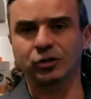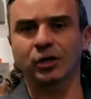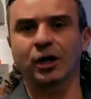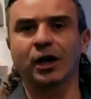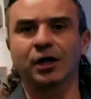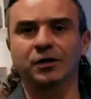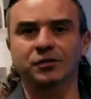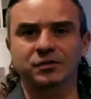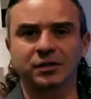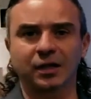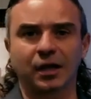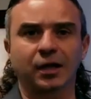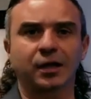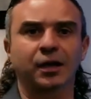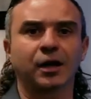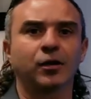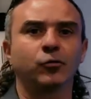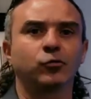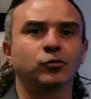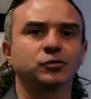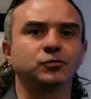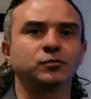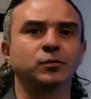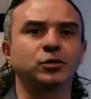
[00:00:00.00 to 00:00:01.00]
as like I
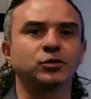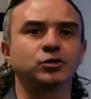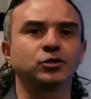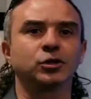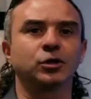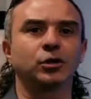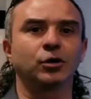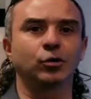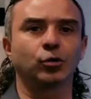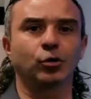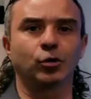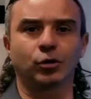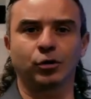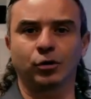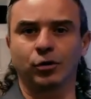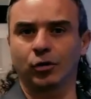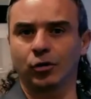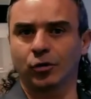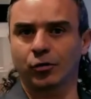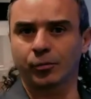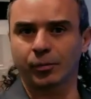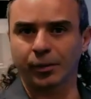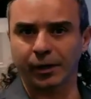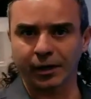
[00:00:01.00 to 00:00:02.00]
was mentioning
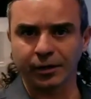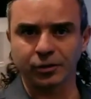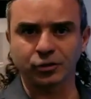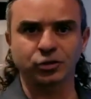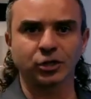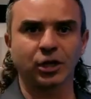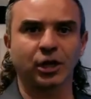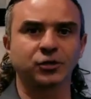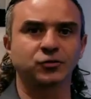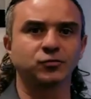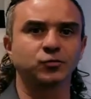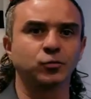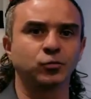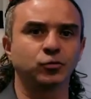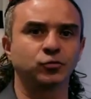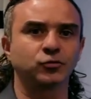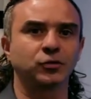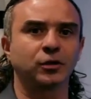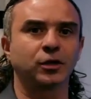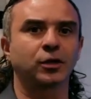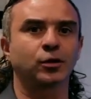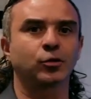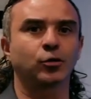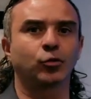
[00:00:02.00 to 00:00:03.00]
earlier playing jazz
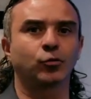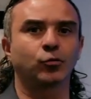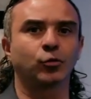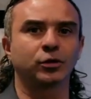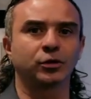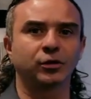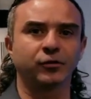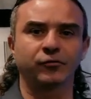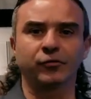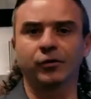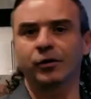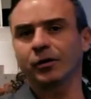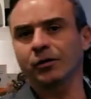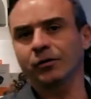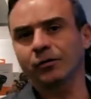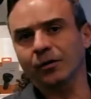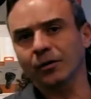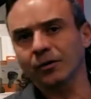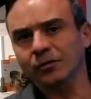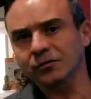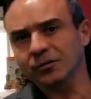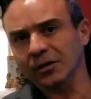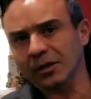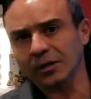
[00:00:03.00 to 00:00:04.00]
music or whatever it
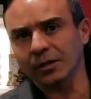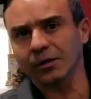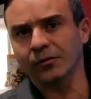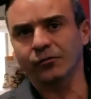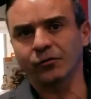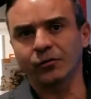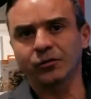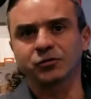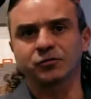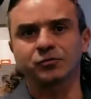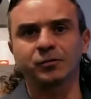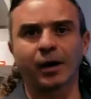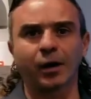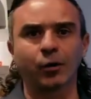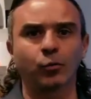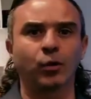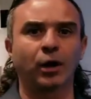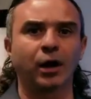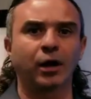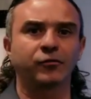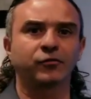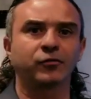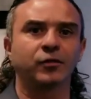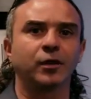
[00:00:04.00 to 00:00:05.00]
is and if it's my
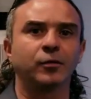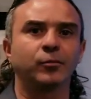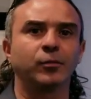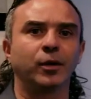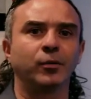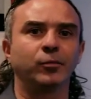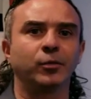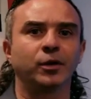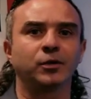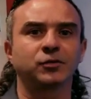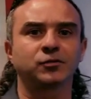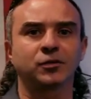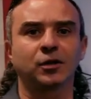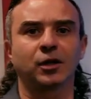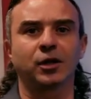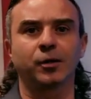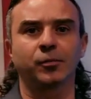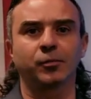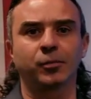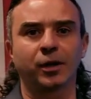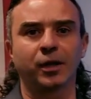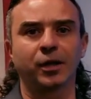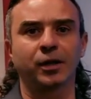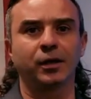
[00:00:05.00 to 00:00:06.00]
wife then maybe it's gonna
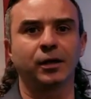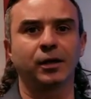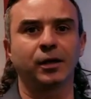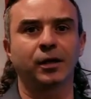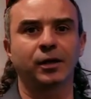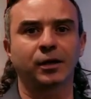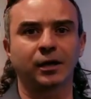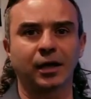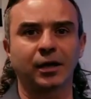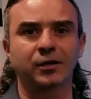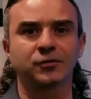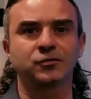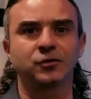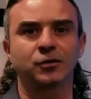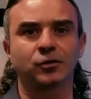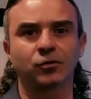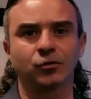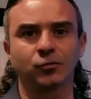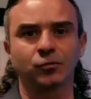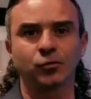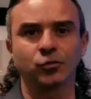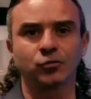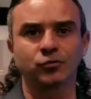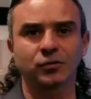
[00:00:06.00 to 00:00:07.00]
play
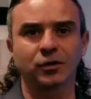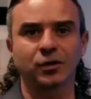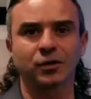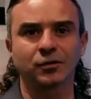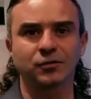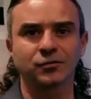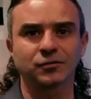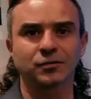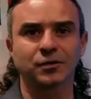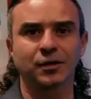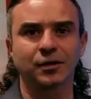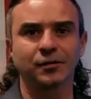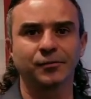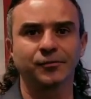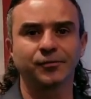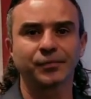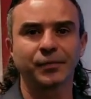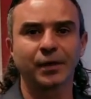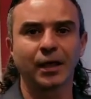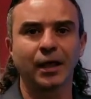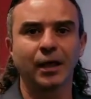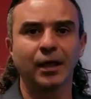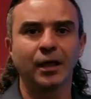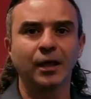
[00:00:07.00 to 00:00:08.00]
classical music instead.
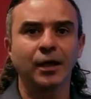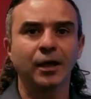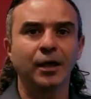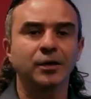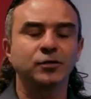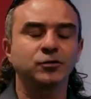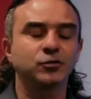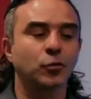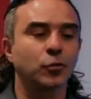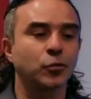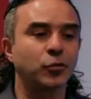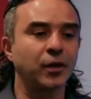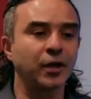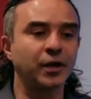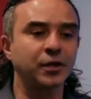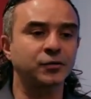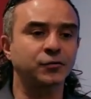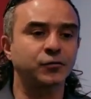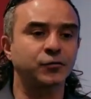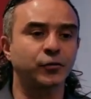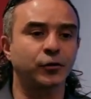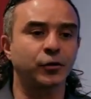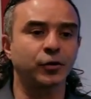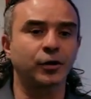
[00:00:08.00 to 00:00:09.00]
So thanks
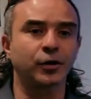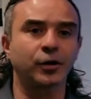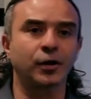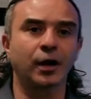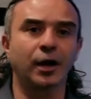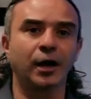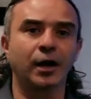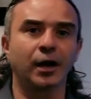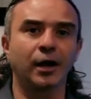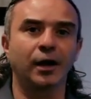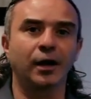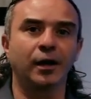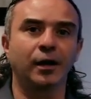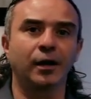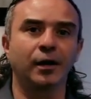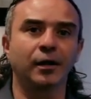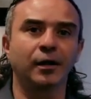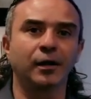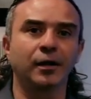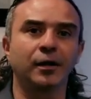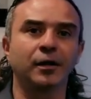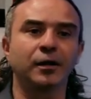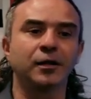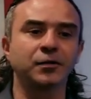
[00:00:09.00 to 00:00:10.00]
for
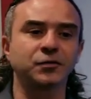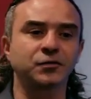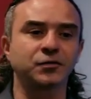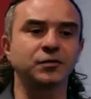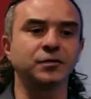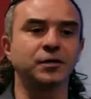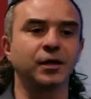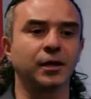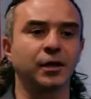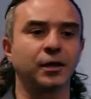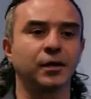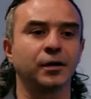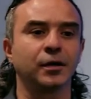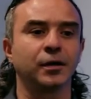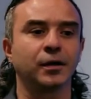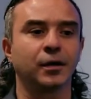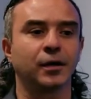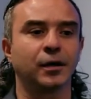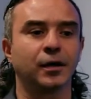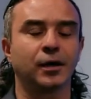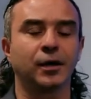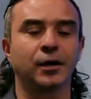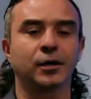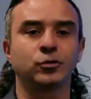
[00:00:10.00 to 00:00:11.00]
uh, listening
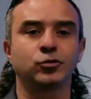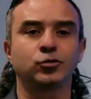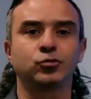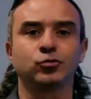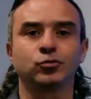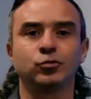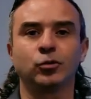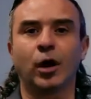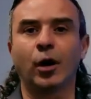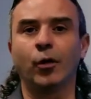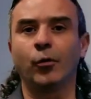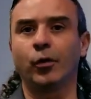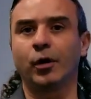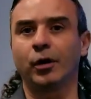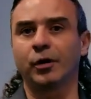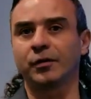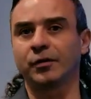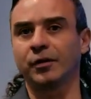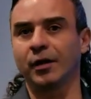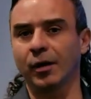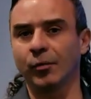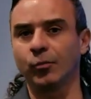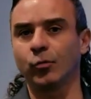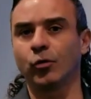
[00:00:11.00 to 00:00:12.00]
uh, to our
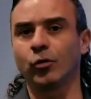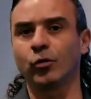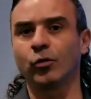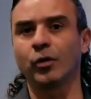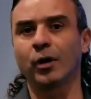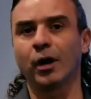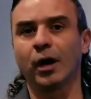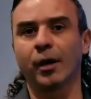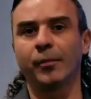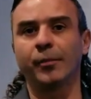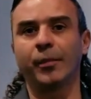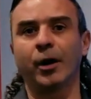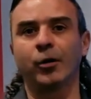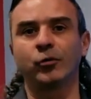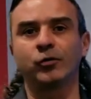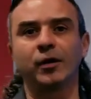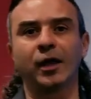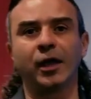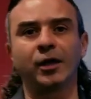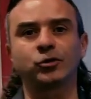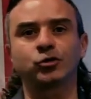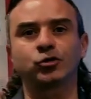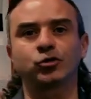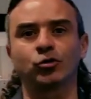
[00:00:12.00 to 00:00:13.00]
demo about
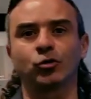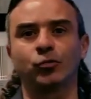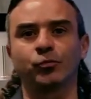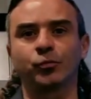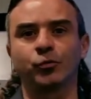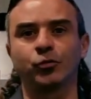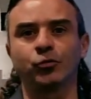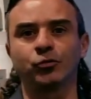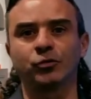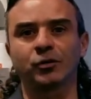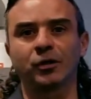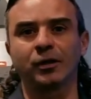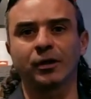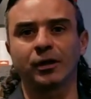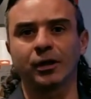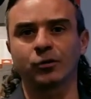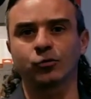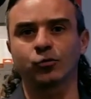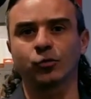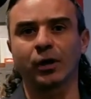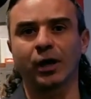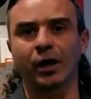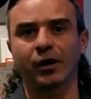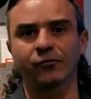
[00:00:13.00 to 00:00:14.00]
edge computing
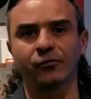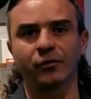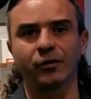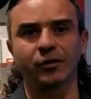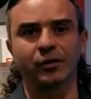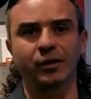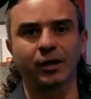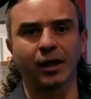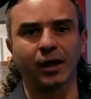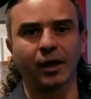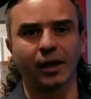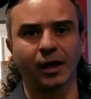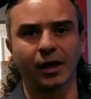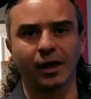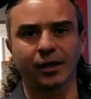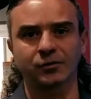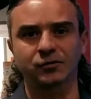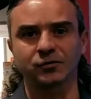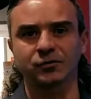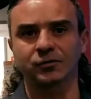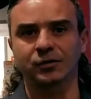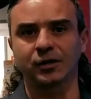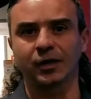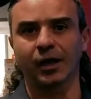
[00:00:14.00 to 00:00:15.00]
that we have in the
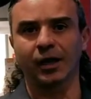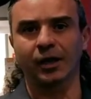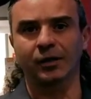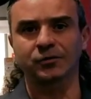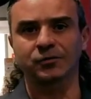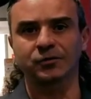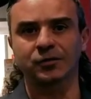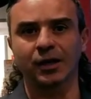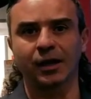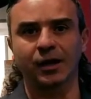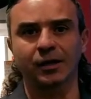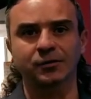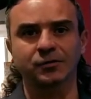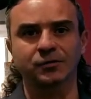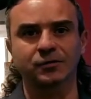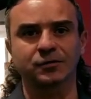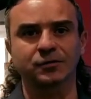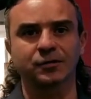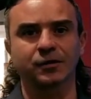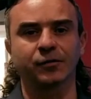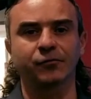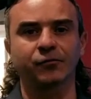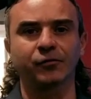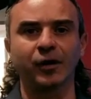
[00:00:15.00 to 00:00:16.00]

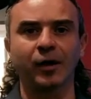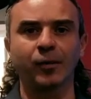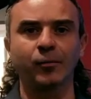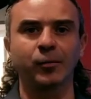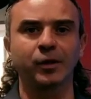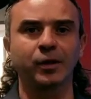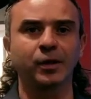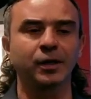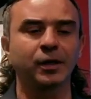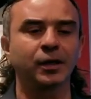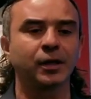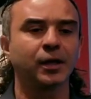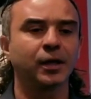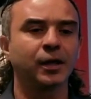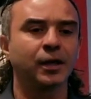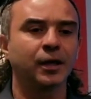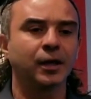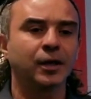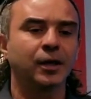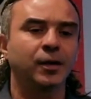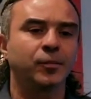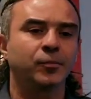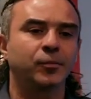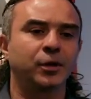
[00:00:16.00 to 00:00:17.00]
AS3XX family
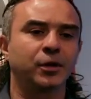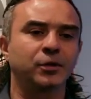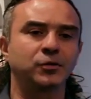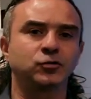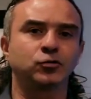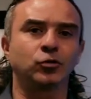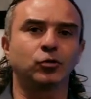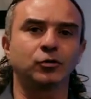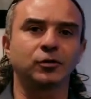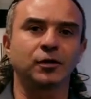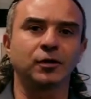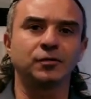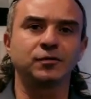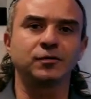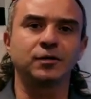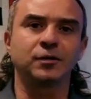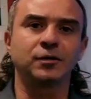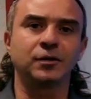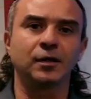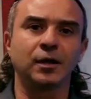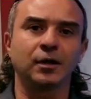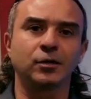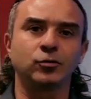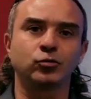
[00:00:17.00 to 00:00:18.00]
please don't
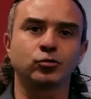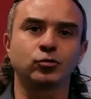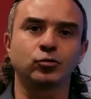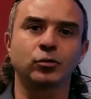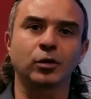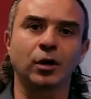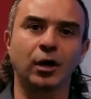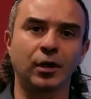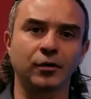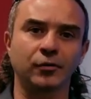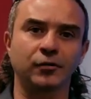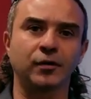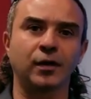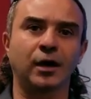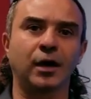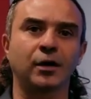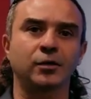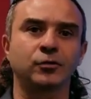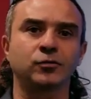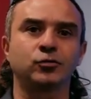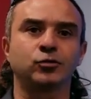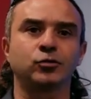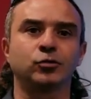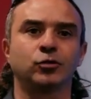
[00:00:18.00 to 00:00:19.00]
hesitate to
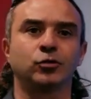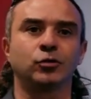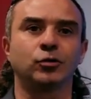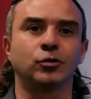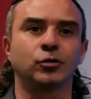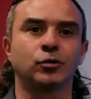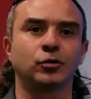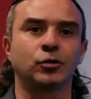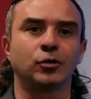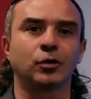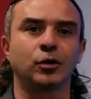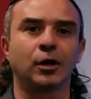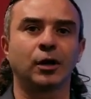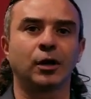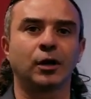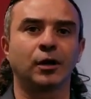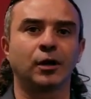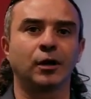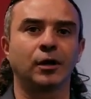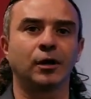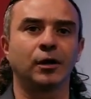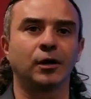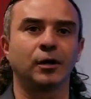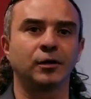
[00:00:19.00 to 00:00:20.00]
contact your
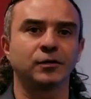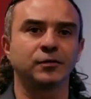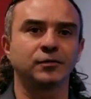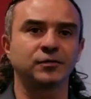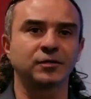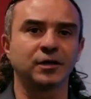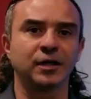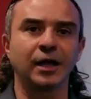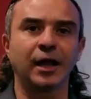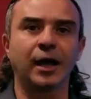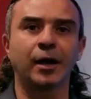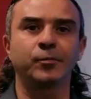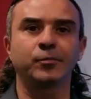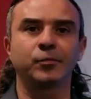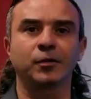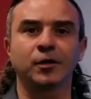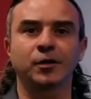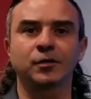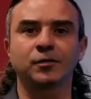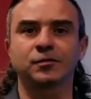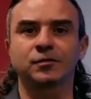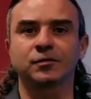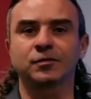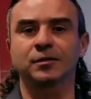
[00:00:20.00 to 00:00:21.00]
uh,
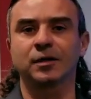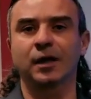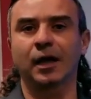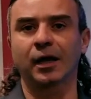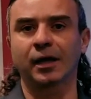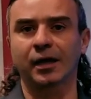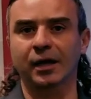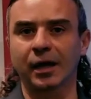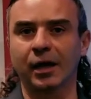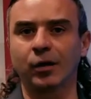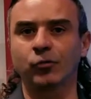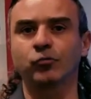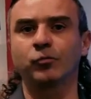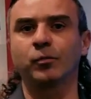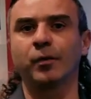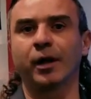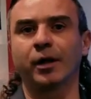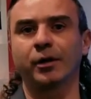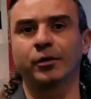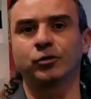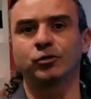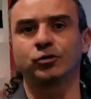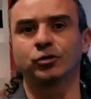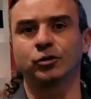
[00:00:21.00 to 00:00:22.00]
Synaptics account
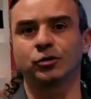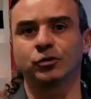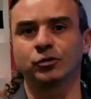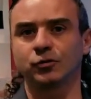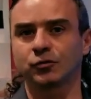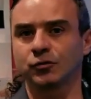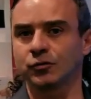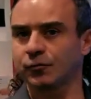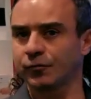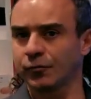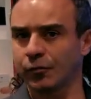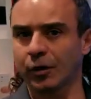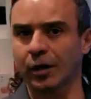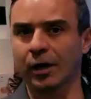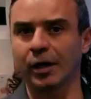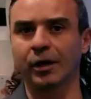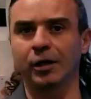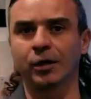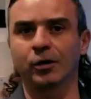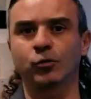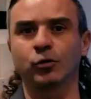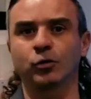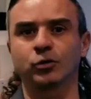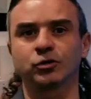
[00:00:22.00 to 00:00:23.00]
managers for
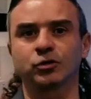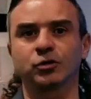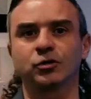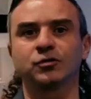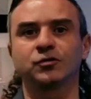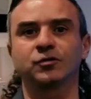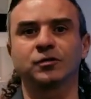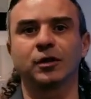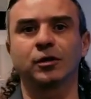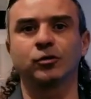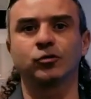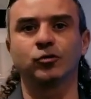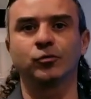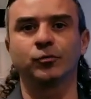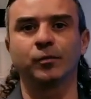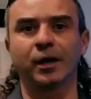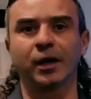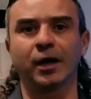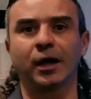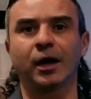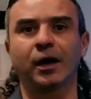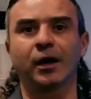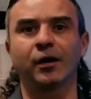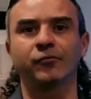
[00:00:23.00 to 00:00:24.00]
any questions that you may
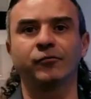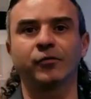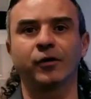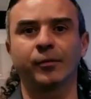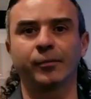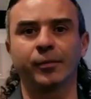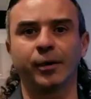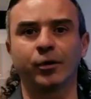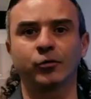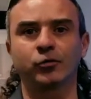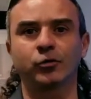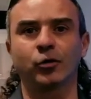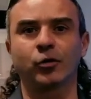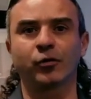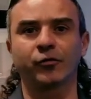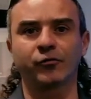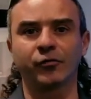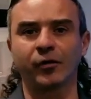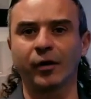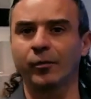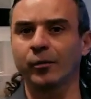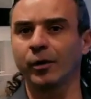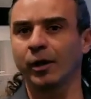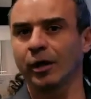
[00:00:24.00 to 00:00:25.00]
have about our
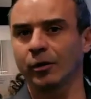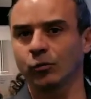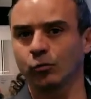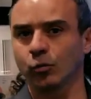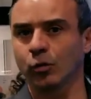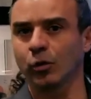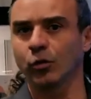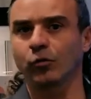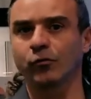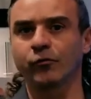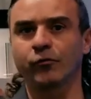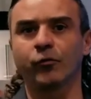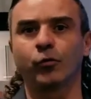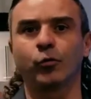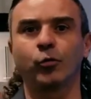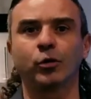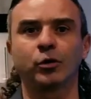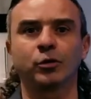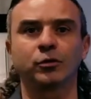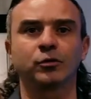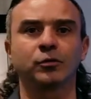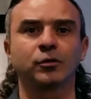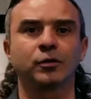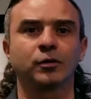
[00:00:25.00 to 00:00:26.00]
family and we look
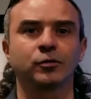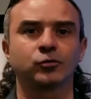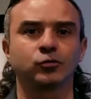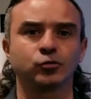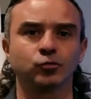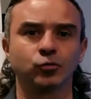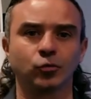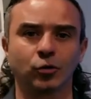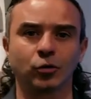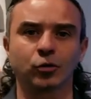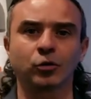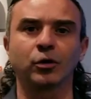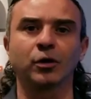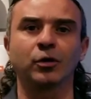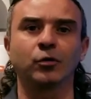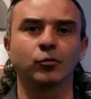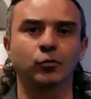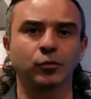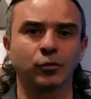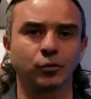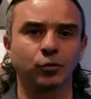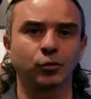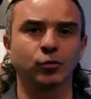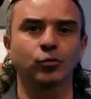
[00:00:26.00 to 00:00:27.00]
forward to working
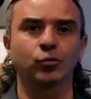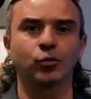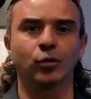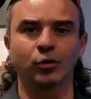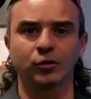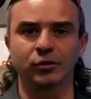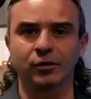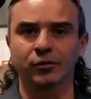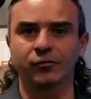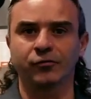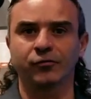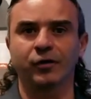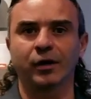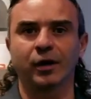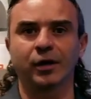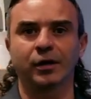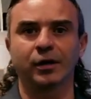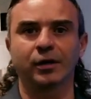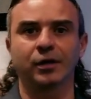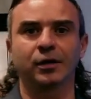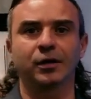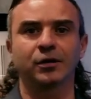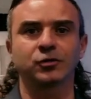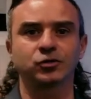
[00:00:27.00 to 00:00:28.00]
with you on
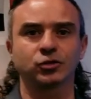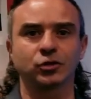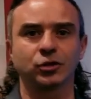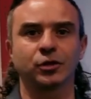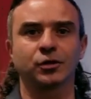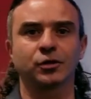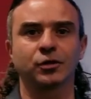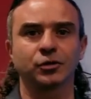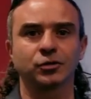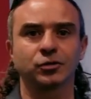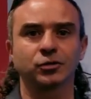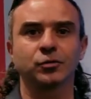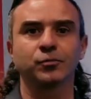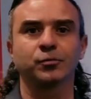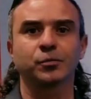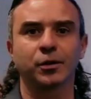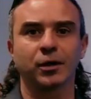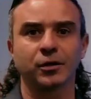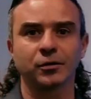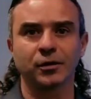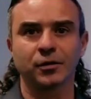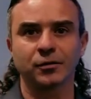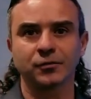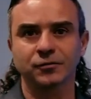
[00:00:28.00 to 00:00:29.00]
defining next generation
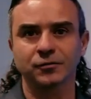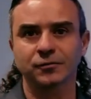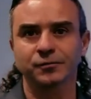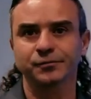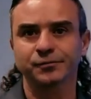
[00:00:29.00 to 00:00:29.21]
products.